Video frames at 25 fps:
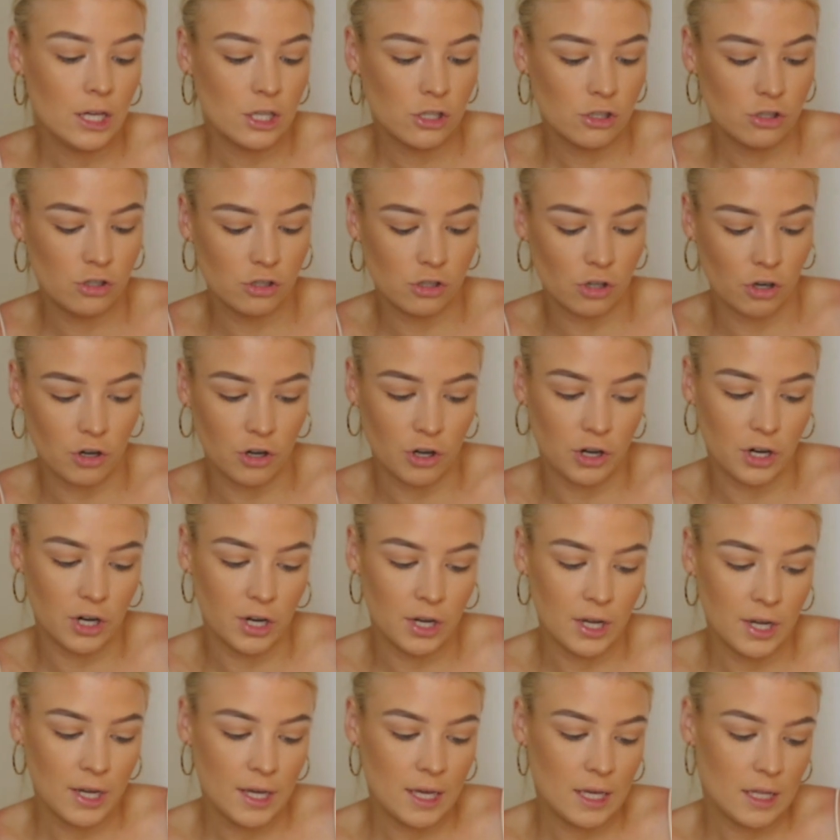
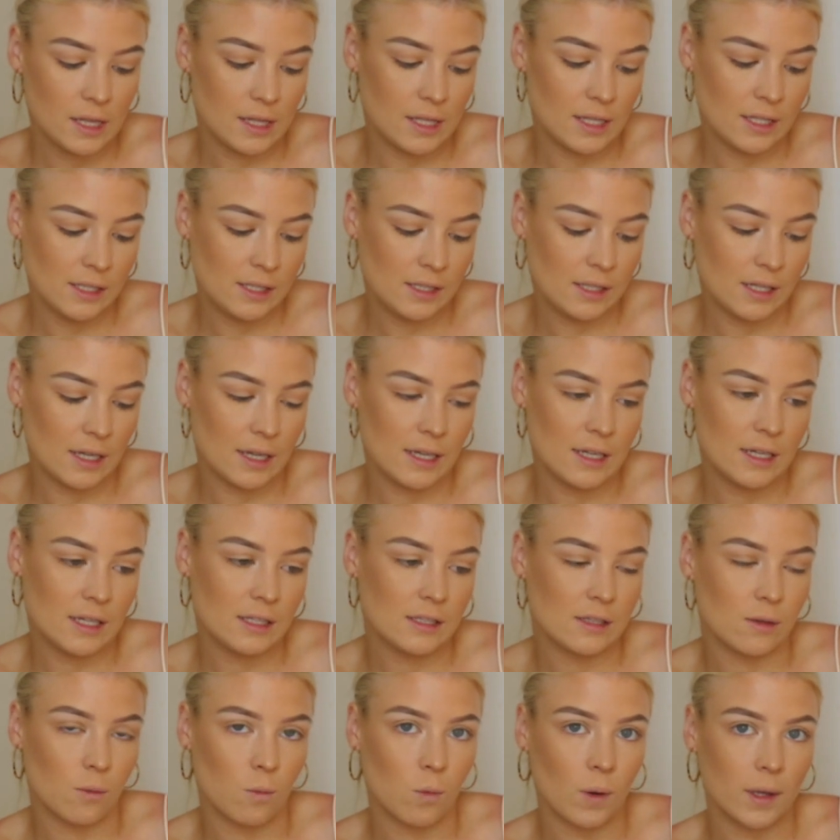So this
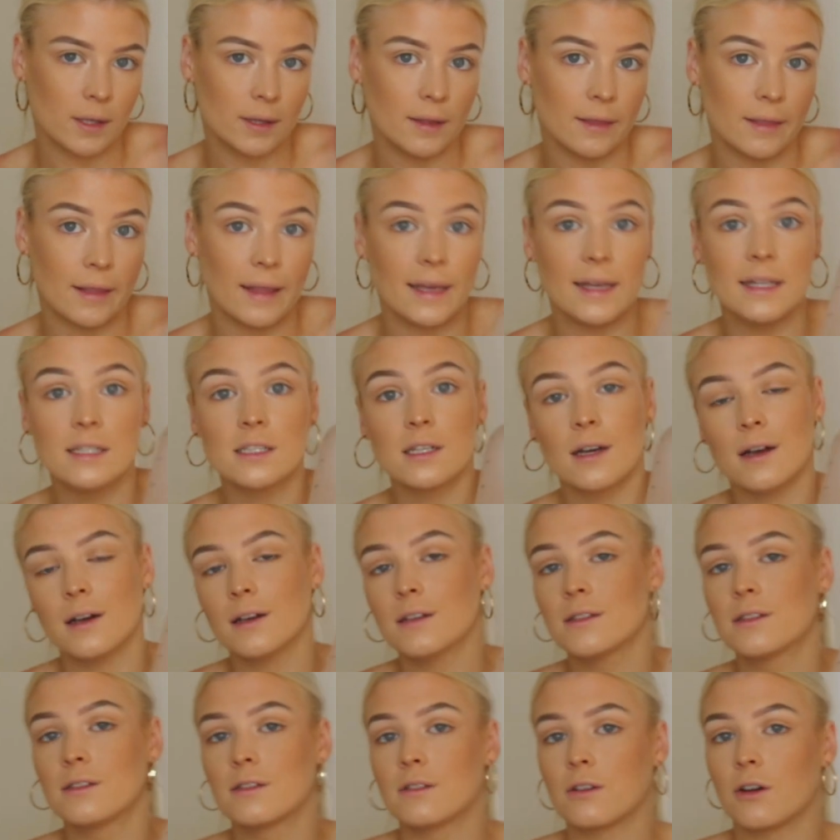is one litre,
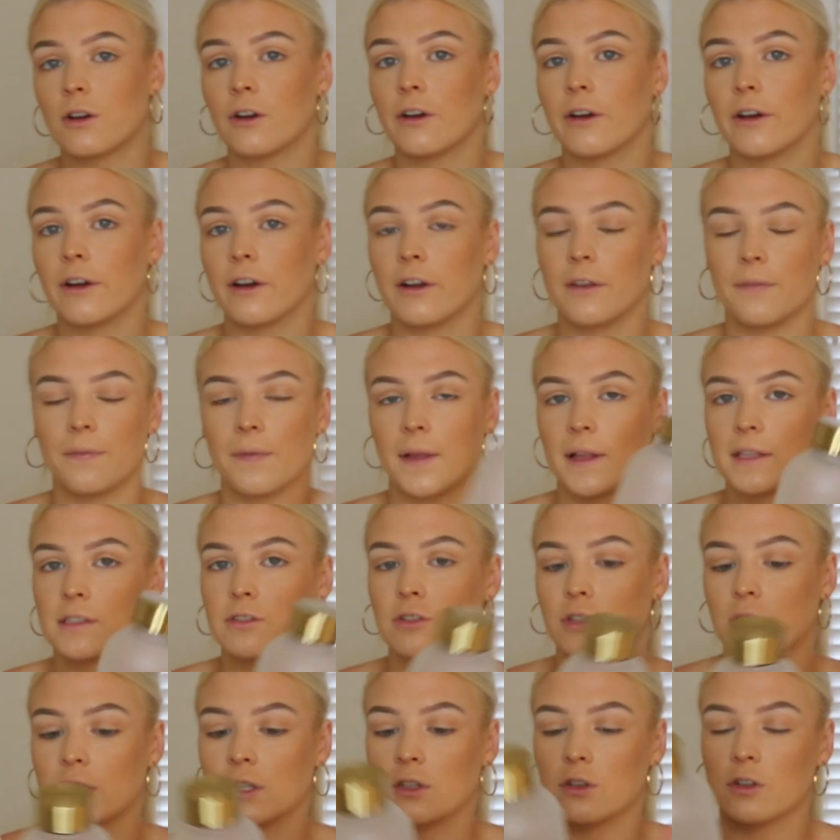so that's
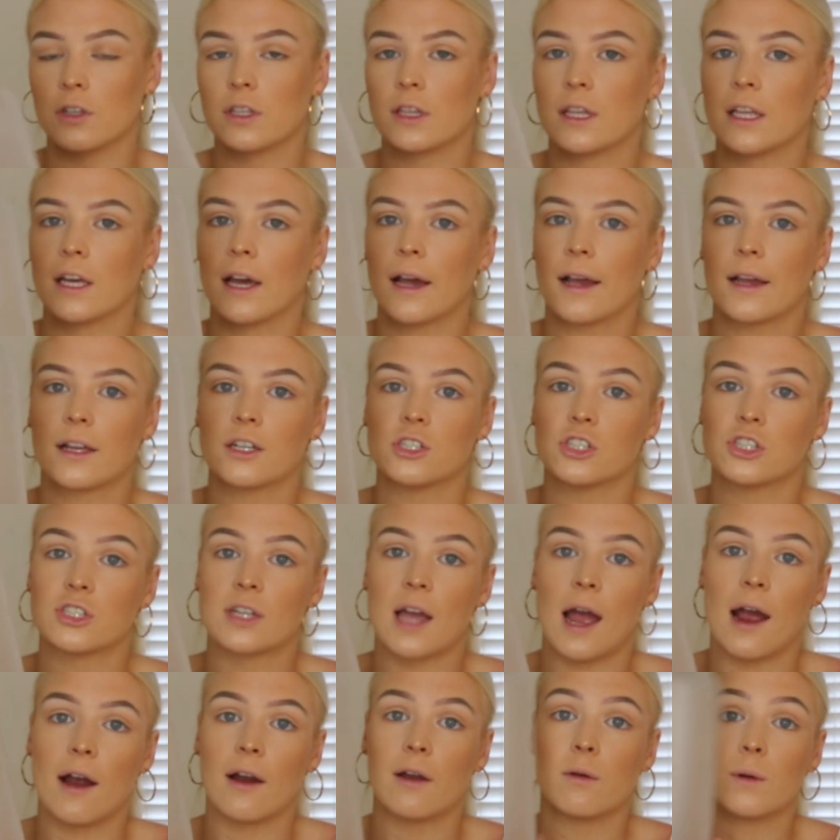really good that I can just
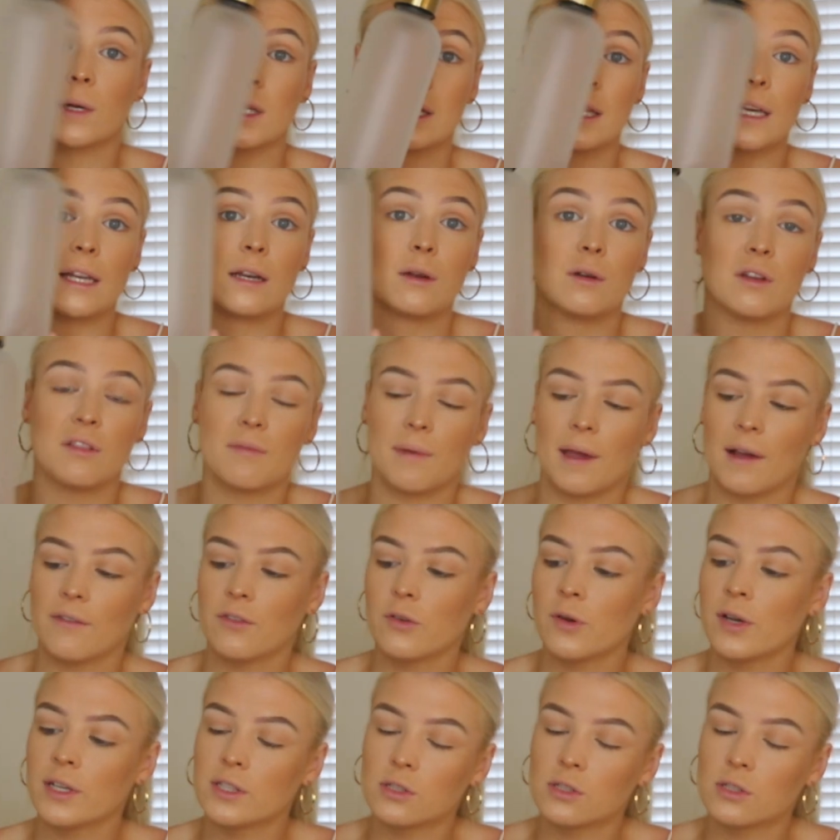carry one litre with me everywhere.